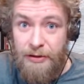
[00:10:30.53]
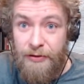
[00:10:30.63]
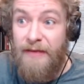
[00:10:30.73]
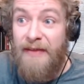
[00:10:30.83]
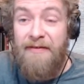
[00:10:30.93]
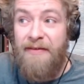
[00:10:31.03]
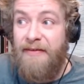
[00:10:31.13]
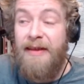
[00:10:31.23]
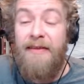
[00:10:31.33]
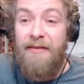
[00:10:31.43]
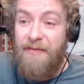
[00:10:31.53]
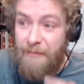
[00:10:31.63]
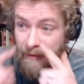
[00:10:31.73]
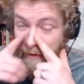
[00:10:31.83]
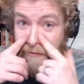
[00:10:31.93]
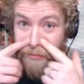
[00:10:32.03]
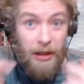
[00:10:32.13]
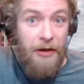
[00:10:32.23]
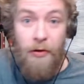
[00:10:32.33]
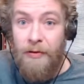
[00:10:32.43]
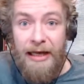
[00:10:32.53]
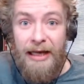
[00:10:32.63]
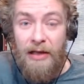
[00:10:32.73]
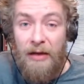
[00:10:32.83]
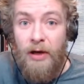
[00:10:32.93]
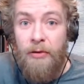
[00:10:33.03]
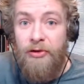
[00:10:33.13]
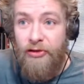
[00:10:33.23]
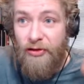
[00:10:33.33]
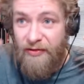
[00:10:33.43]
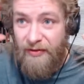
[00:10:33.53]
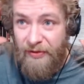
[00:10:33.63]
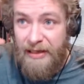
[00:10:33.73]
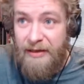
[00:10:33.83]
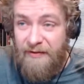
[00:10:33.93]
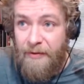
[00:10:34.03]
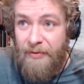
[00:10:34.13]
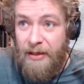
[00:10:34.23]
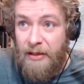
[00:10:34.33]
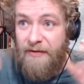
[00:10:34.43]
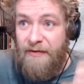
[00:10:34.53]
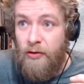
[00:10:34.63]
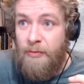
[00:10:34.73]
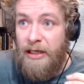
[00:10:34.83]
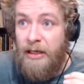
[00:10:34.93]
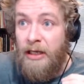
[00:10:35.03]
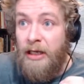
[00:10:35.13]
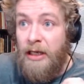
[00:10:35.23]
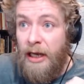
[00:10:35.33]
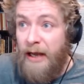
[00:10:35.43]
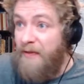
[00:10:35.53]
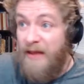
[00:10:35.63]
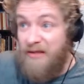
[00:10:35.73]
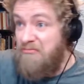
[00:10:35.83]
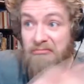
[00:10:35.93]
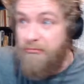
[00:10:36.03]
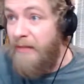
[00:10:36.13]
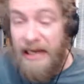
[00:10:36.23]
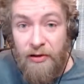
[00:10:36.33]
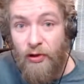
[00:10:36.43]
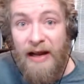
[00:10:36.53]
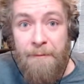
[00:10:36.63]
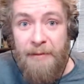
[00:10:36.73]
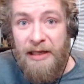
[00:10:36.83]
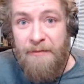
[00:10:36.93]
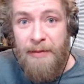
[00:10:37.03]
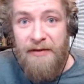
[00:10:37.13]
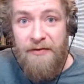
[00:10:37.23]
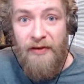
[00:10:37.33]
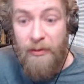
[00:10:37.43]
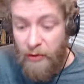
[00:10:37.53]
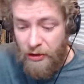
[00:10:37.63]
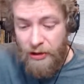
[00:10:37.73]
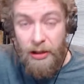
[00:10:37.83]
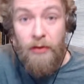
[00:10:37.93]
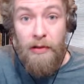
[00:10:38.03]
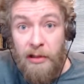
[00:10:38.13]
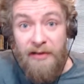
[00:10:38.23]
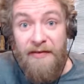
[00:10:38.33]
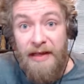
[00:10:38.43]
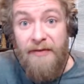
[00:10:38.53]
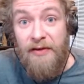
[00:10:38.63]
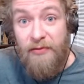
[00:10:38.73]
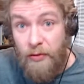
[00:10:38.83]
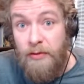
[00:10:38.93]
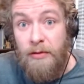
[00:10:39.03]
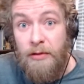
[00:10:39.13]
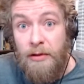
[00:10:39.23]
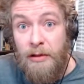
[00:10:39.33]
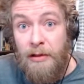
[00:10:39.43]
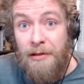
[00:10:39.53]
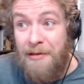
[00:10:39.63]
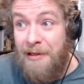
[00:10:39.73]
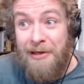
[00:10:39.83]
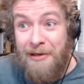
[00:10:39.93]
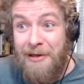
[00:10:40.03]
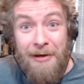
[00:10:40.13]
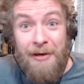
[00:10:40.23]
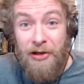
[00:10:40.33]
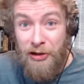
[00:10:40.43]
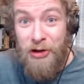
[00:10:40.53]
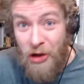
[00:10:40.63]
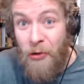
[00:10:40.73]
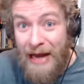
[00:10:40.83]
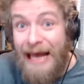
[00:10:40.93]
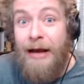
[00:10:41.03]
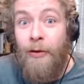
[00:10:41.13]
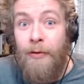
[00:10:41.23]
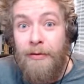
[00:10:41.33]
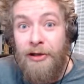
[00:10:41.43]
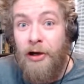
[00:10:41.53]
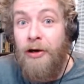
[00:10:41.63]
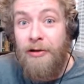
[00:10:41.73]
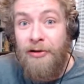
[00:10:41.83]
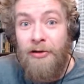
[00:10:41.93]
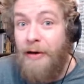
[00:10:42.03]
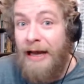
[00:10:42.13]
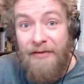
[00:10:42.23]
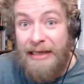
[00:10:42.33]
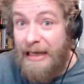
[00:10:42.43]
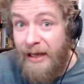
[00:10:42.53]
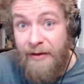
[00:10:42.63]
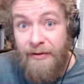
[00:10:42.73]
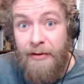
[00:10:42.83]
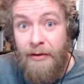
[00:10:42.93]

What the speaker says: That's the part I don't get. Like, why would you just think something, assume it, and then make draft picks based on that when you could go look to see if it's true? Like, you could know now. You don't have to guess.